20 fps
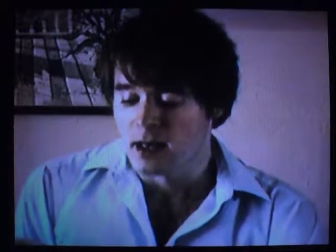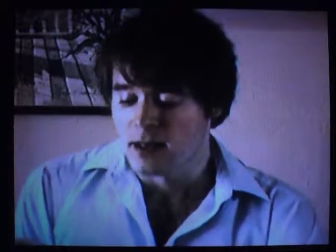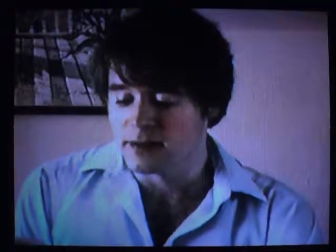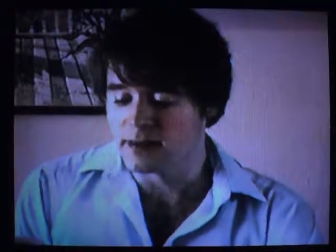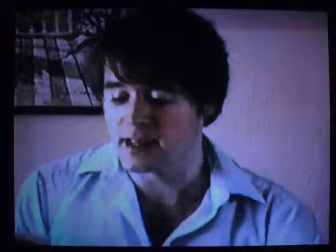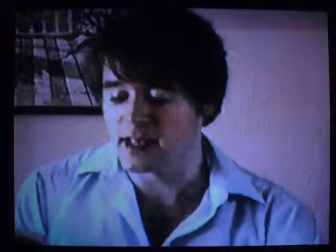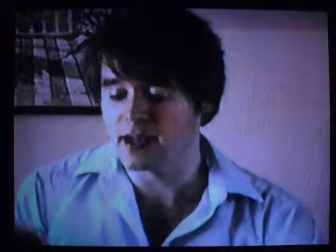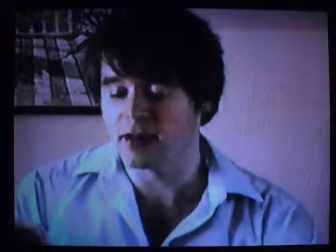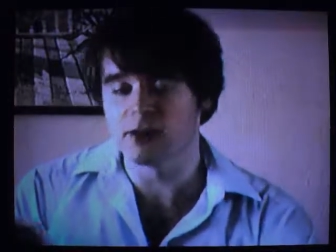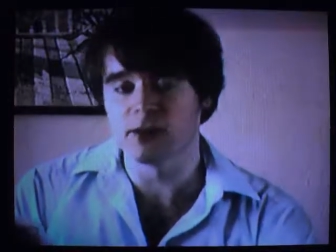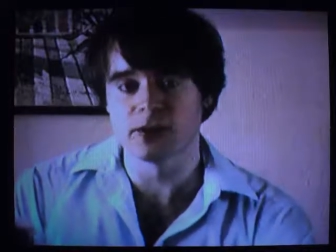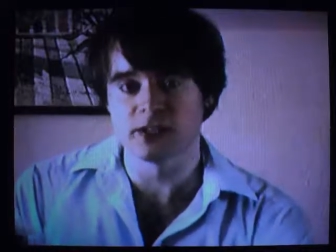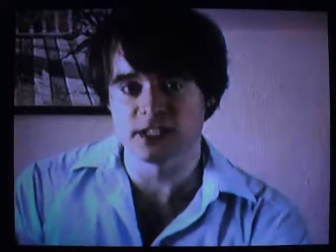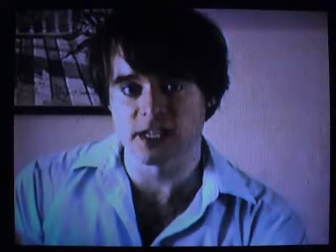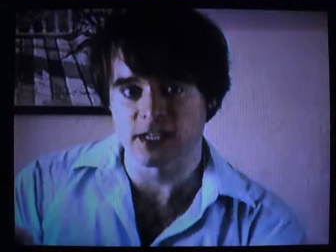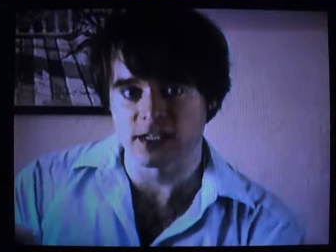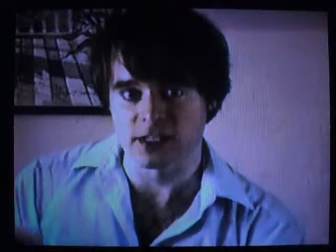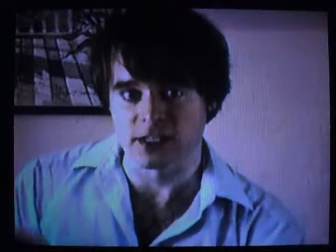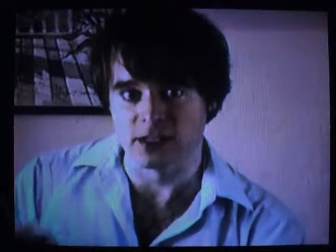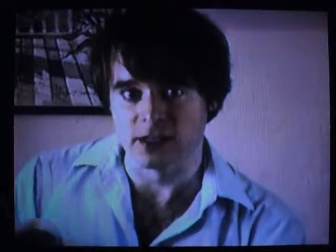The oh, awards
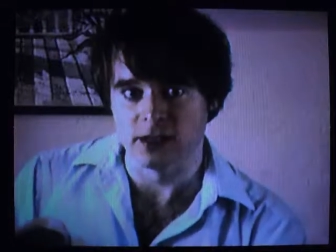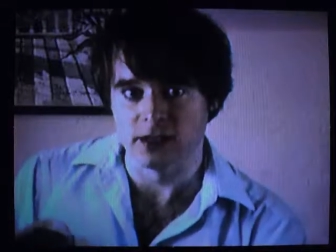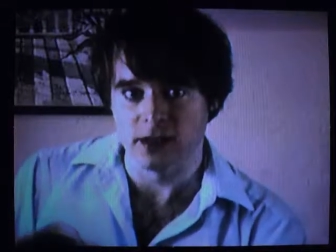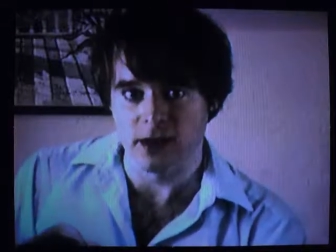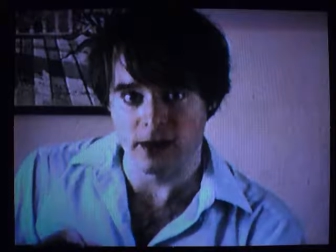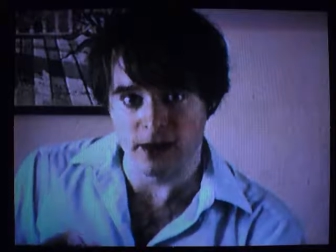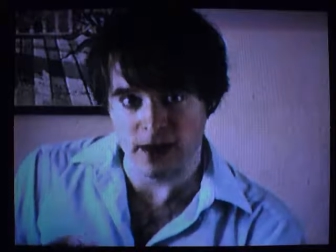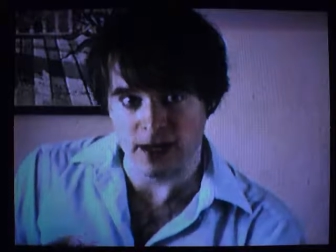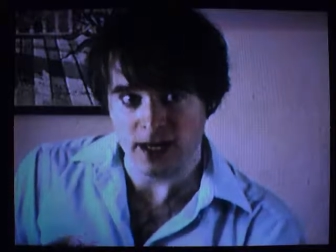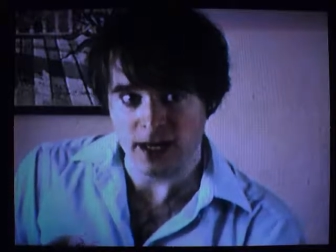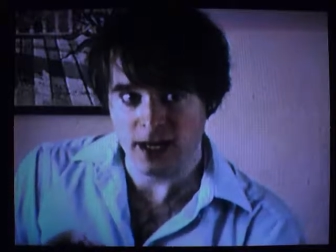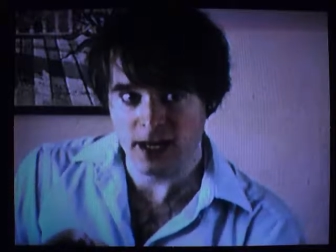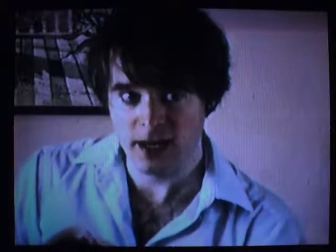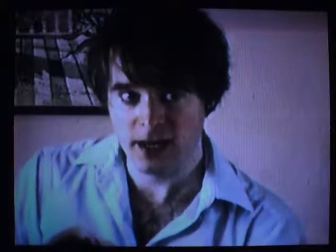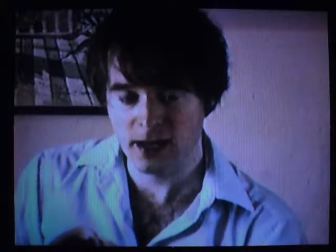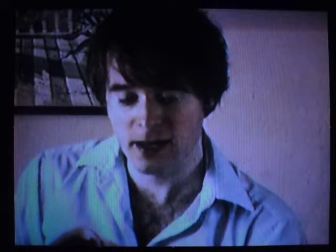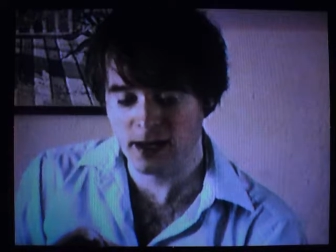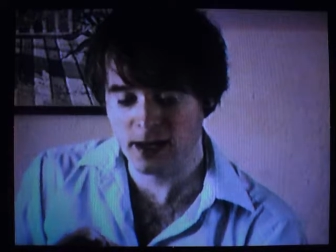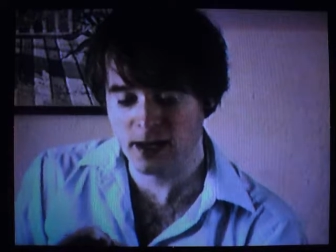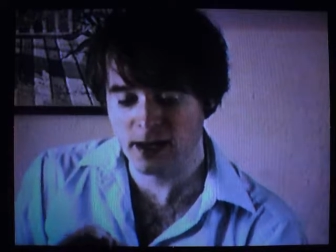answer. All right.
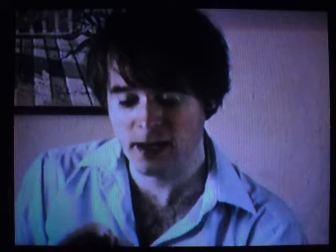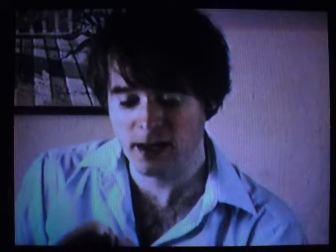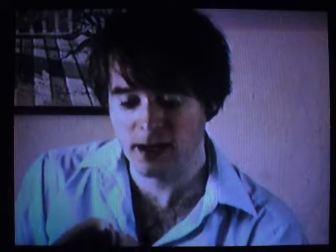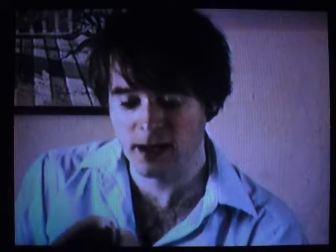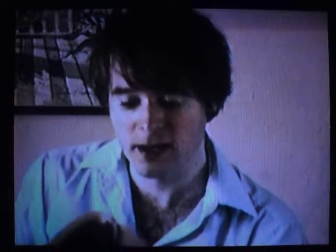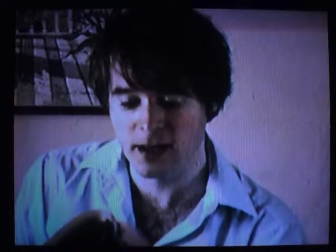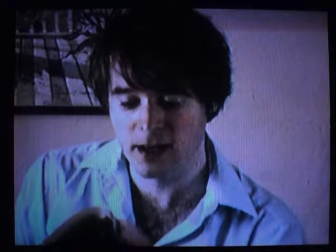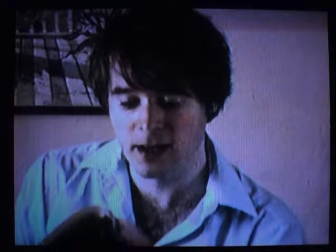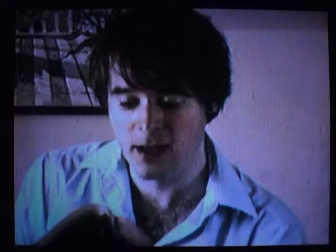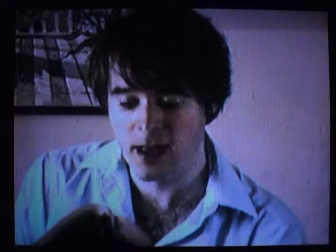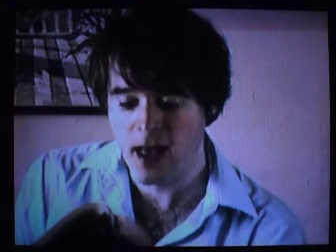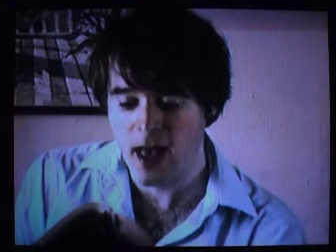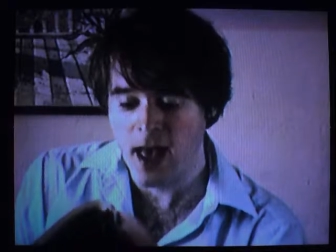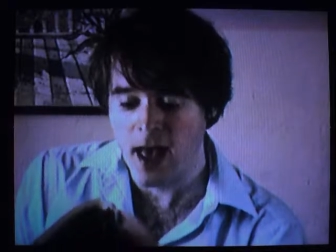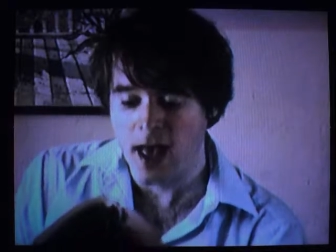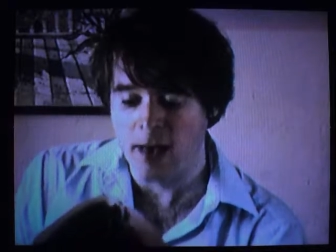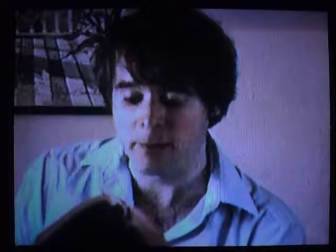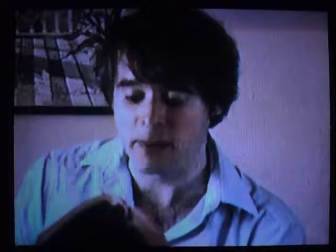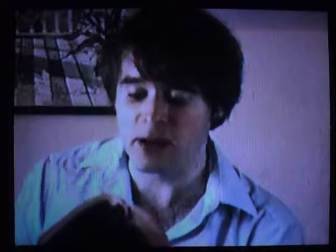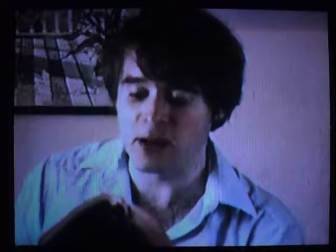
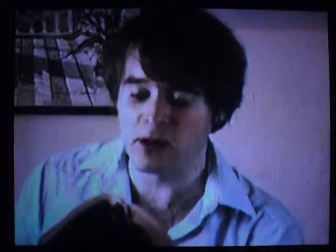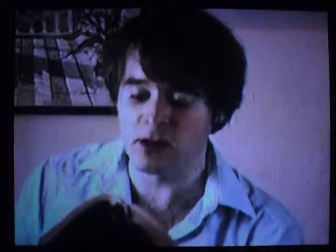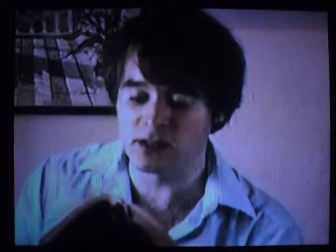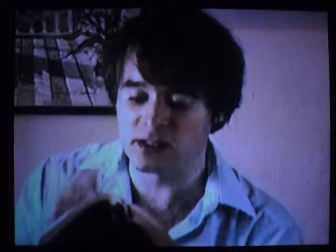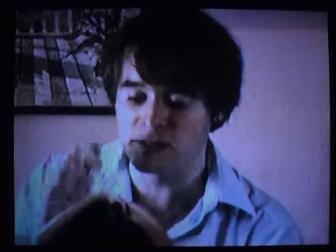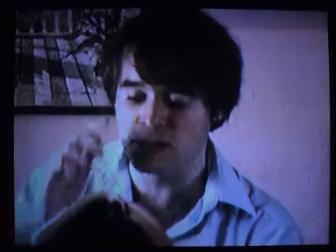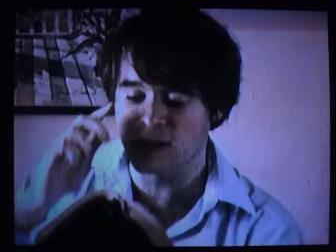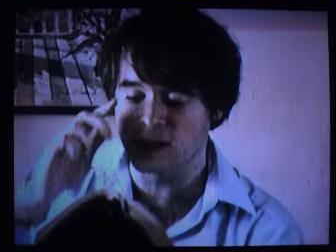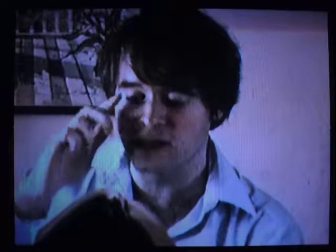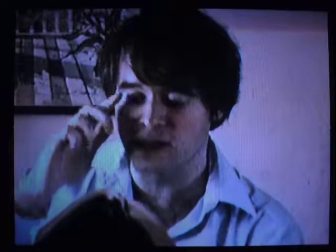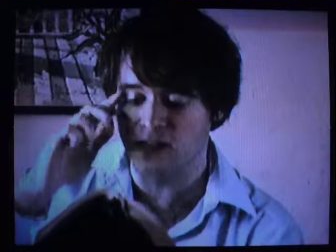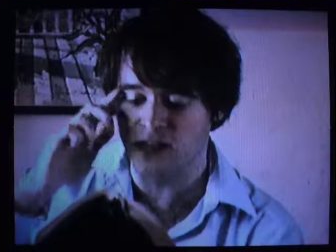Behold among the